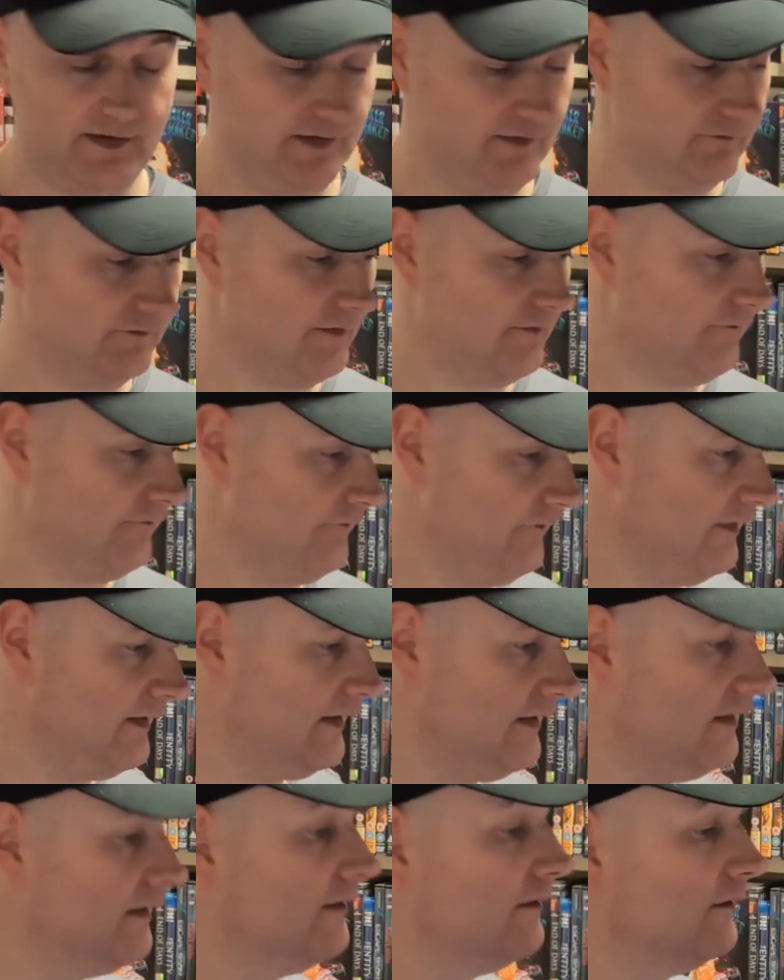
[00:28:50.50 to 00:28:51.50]
in
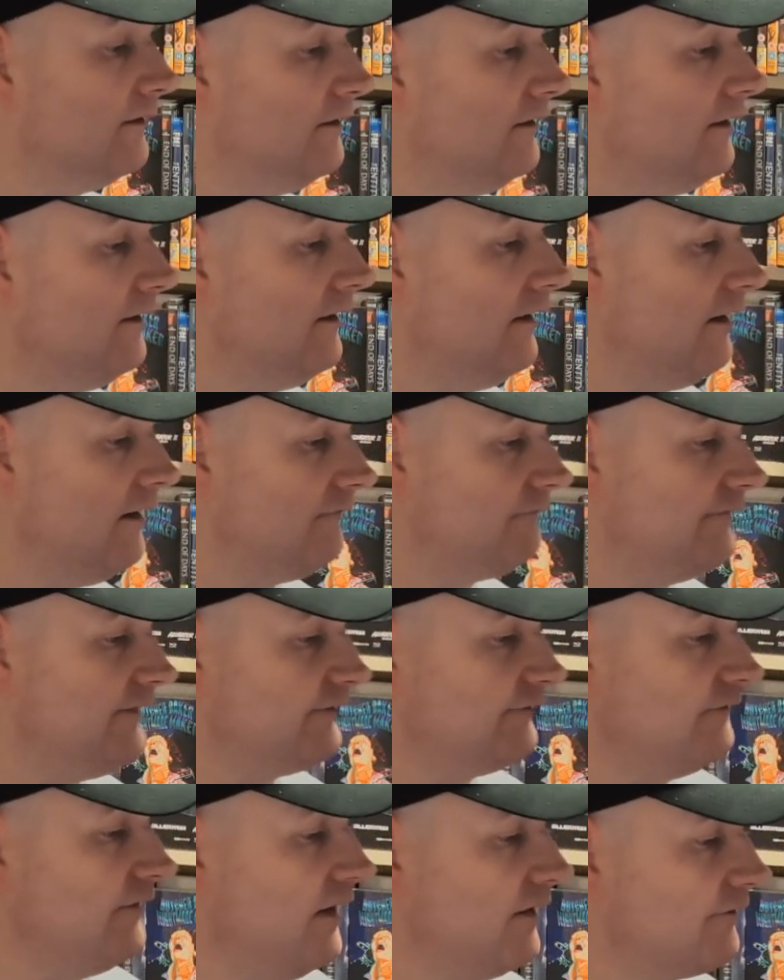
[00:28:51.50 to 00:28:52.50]
the
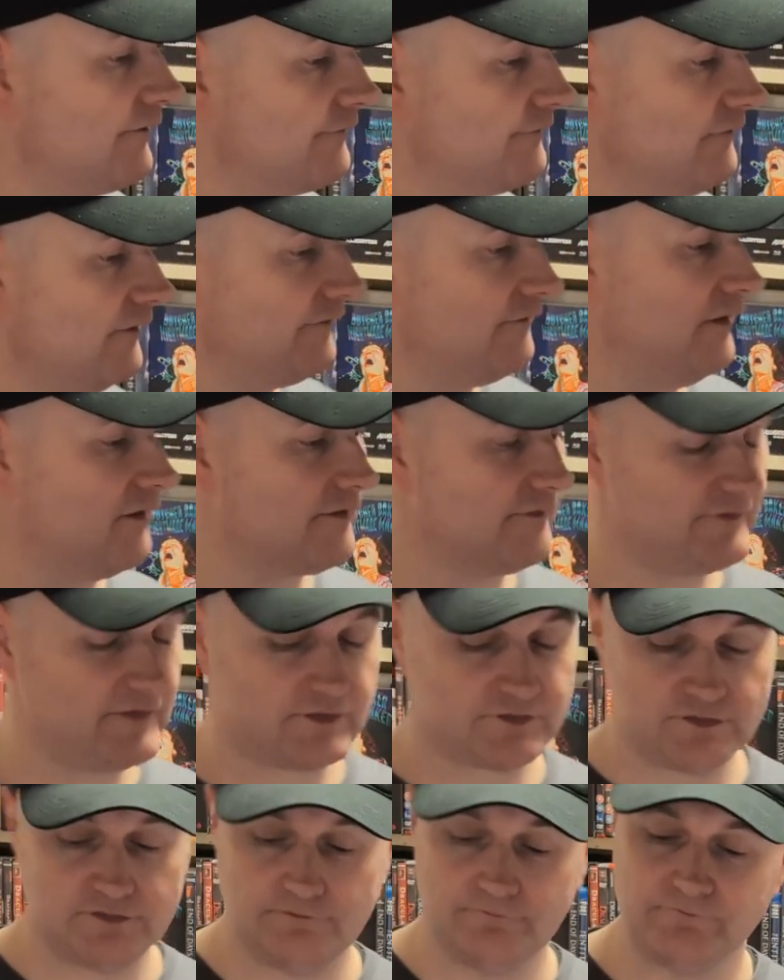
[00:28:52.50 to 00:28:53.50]
half-decent horrors not in the horror
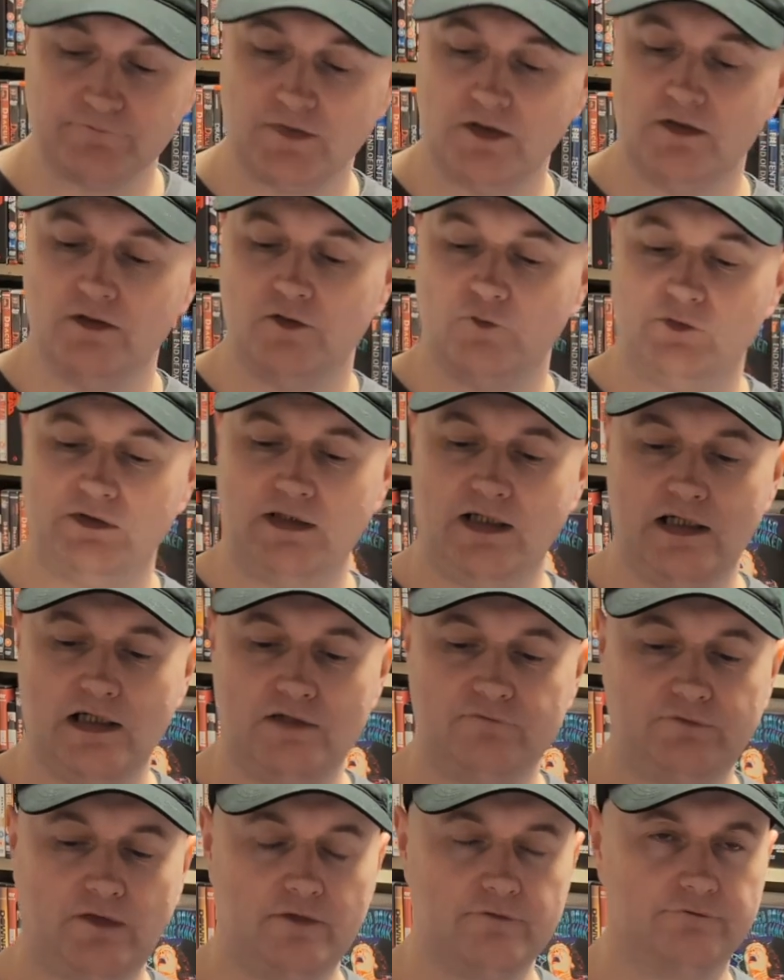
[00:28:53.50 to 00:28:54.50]
section, we
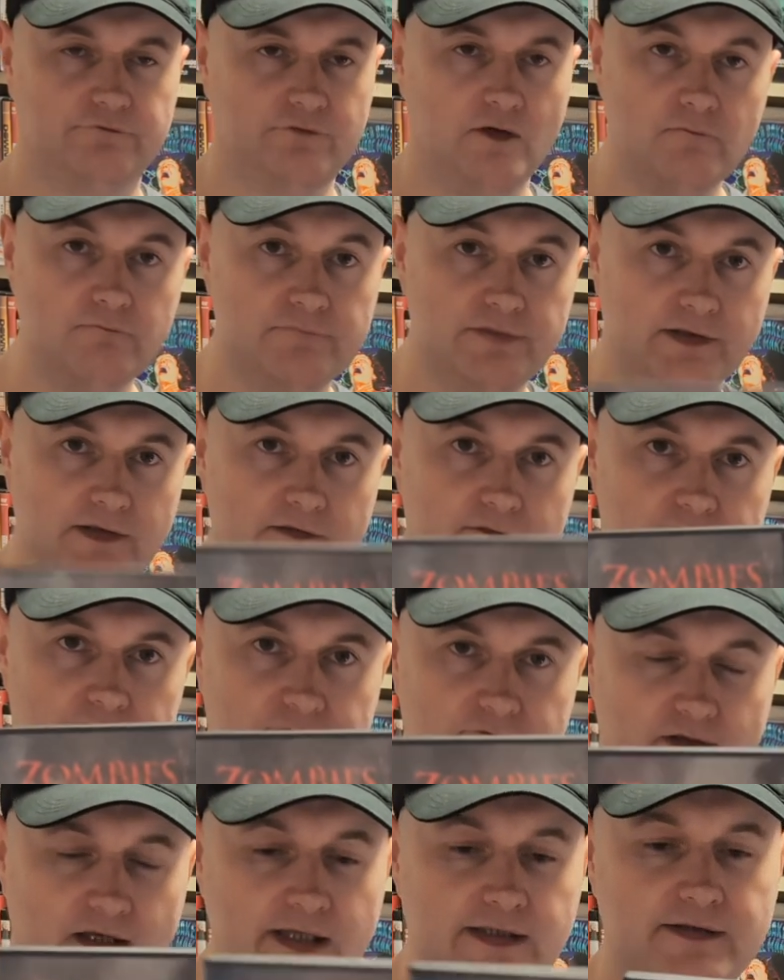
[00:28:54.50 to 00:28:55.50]
have
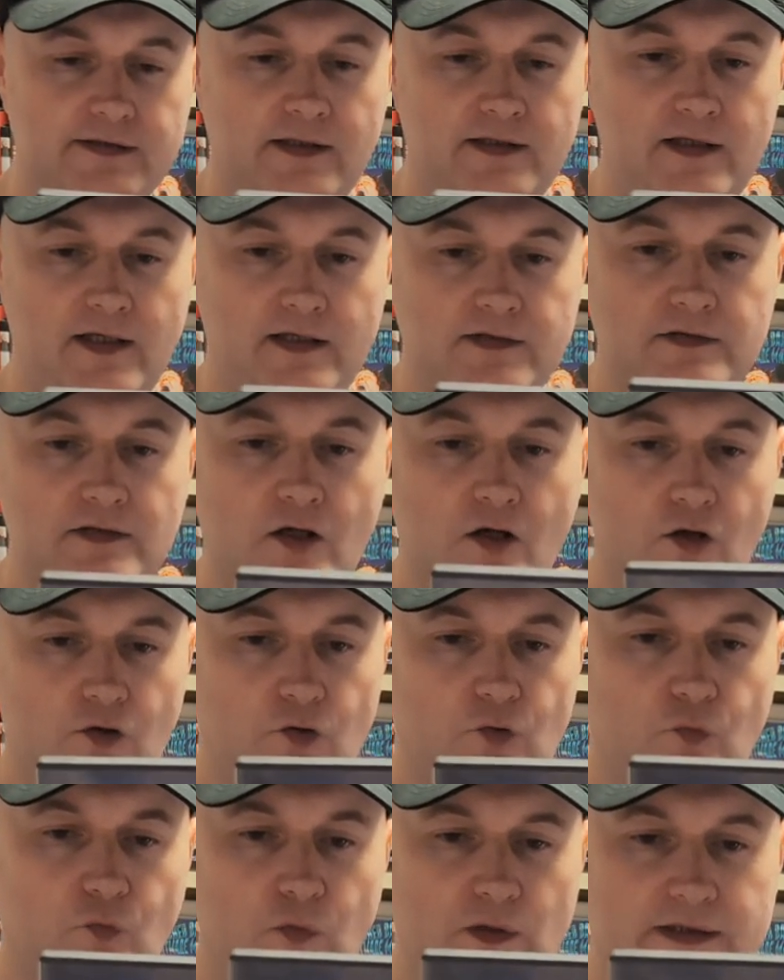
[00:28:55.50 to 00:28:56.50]
Zombies, aka
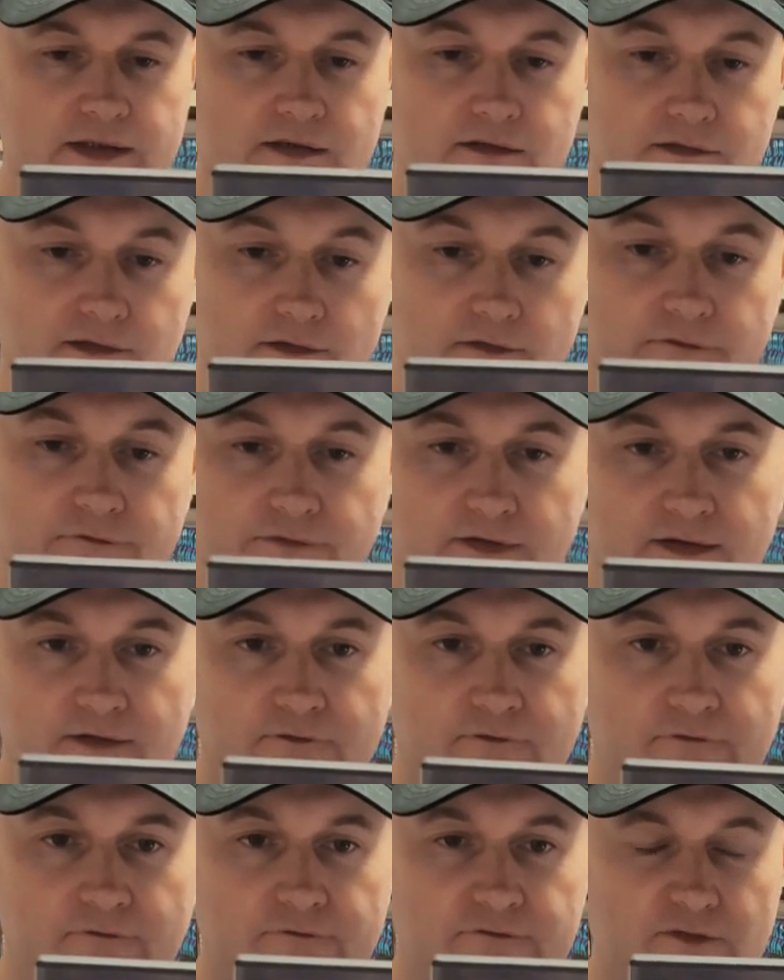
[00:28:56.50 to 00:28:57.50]
Wicked Little
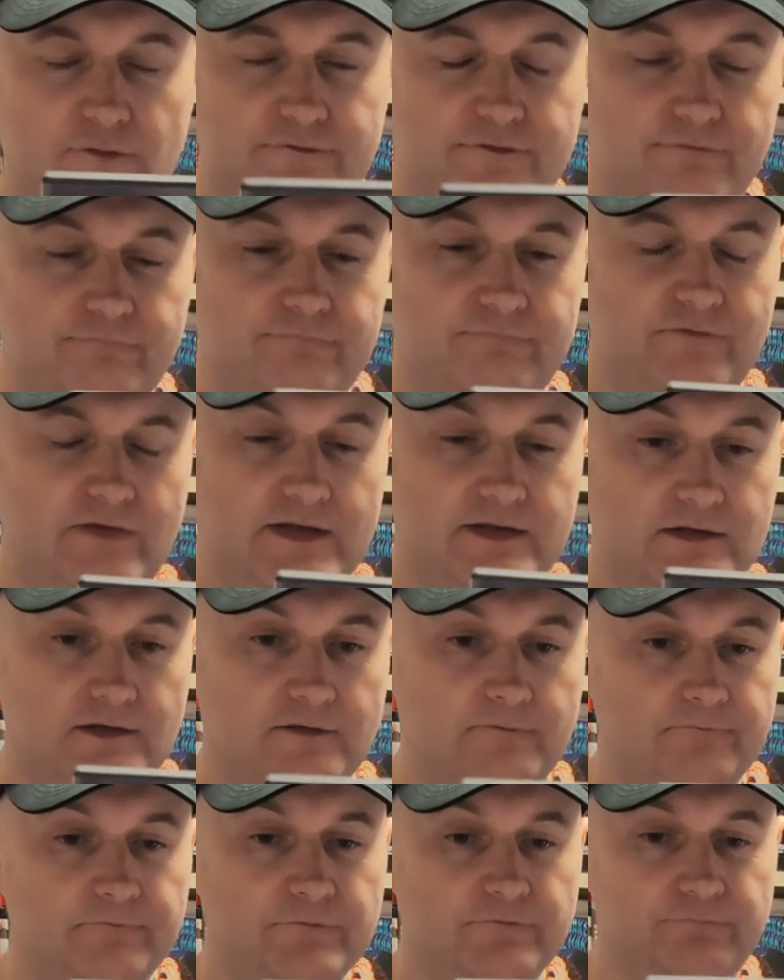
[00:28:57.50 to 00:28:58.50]
Things. It was the
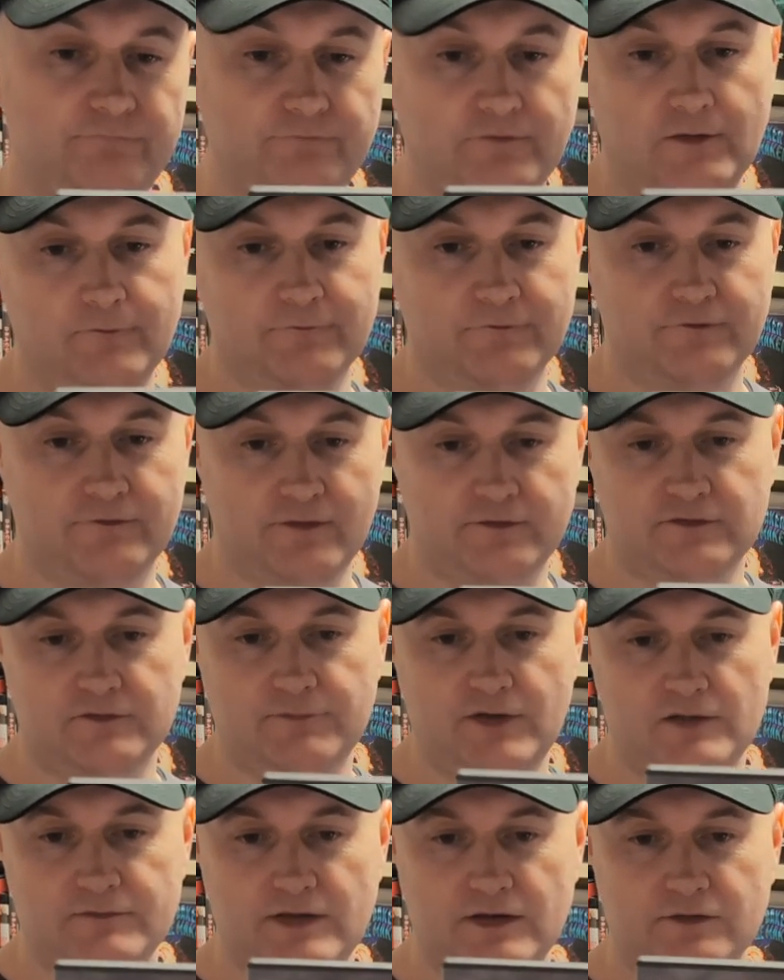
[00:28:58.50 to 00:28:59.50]
final film
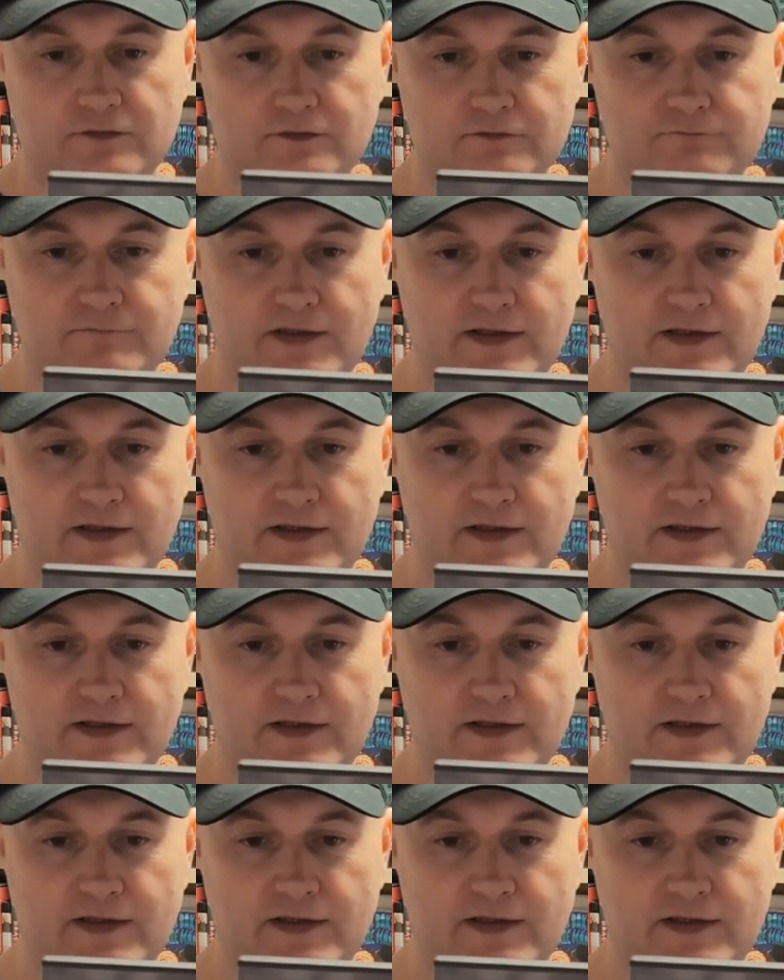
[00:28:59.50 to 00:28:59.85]
directed by my good